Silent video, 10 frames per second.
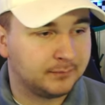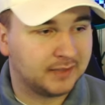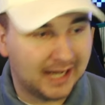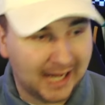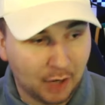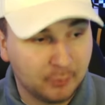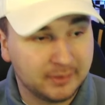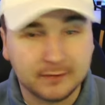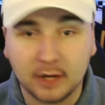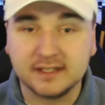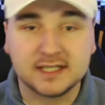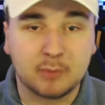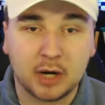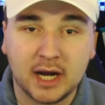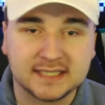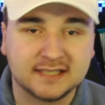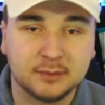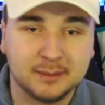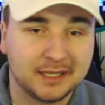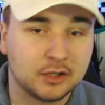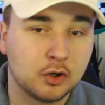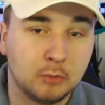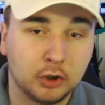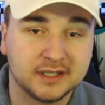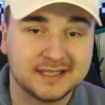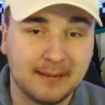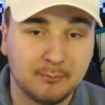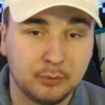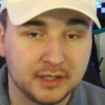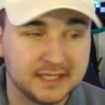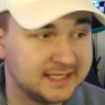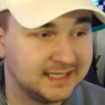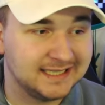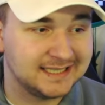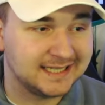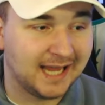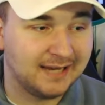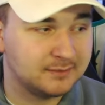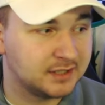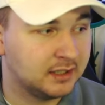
I'll be very surprised if we pick up more than 10 points in these games.